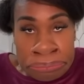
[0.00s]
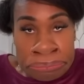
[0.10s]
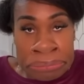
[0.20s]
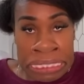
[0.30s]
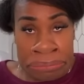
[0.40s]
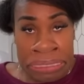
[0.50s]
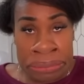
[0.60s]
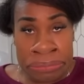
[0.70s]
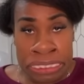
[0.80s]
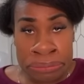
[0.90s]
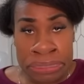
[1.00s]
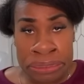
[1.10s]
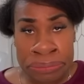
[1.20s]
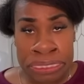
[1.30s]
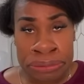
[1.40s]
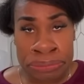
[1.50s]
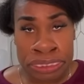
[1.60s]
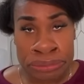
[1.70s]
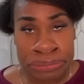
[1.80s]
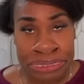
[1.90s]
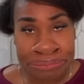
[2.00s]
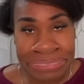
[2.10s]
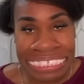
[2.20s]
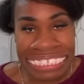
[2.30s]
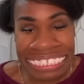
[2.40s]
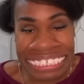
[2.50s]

Me, me, me, me, me, me, me, me.